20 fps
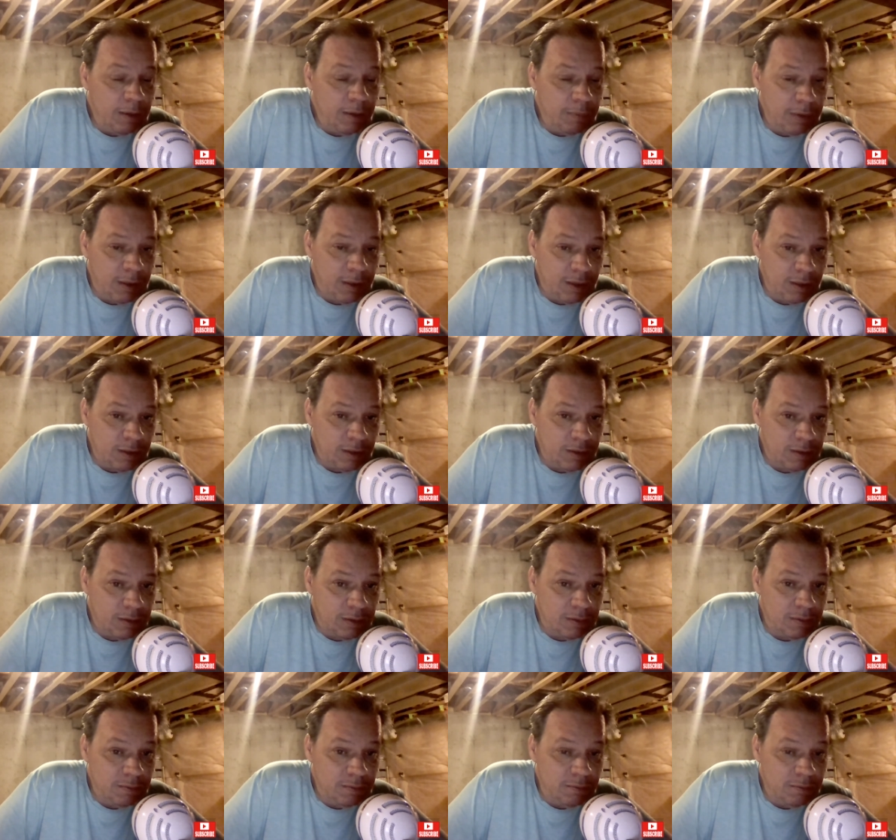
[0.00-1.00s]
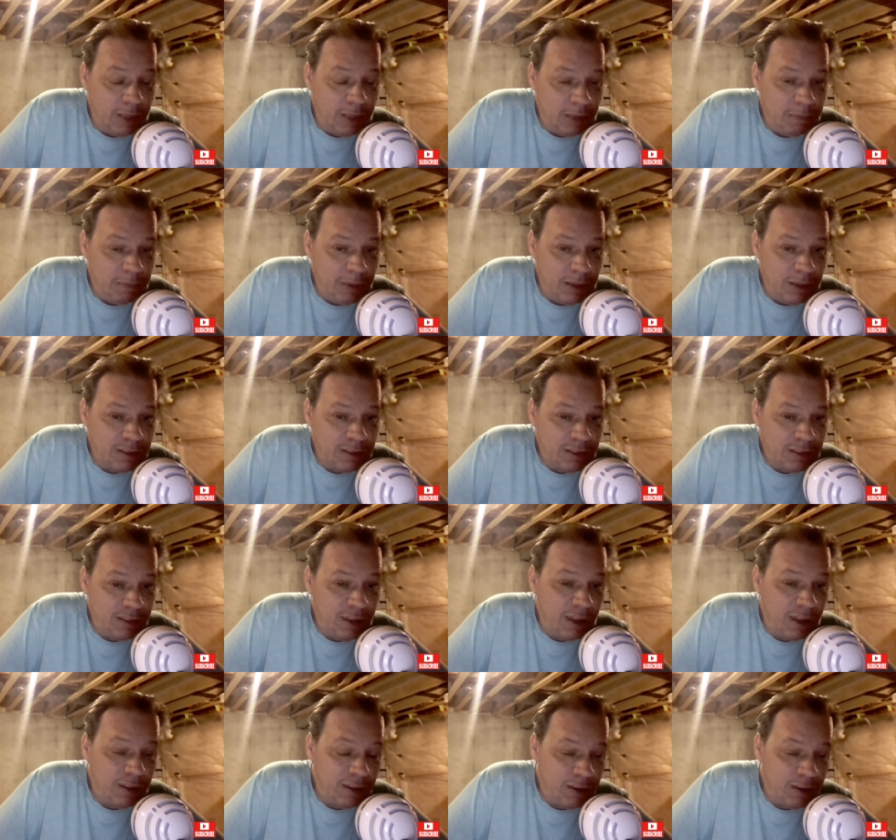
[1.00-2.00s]
because they basically
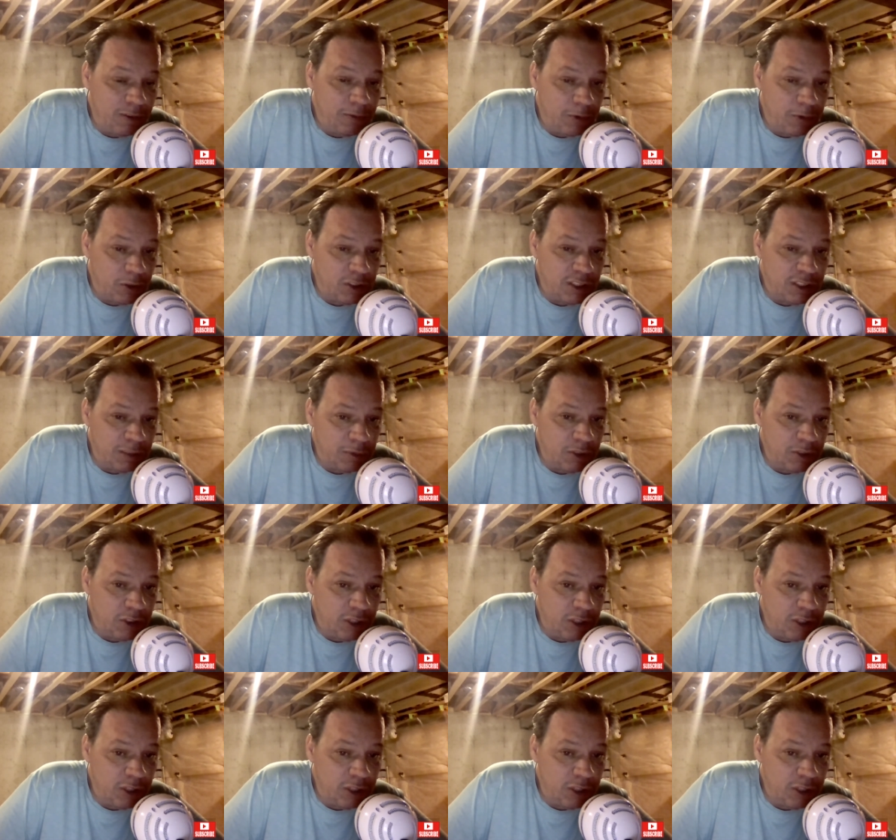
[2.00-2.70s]
got their first stimulus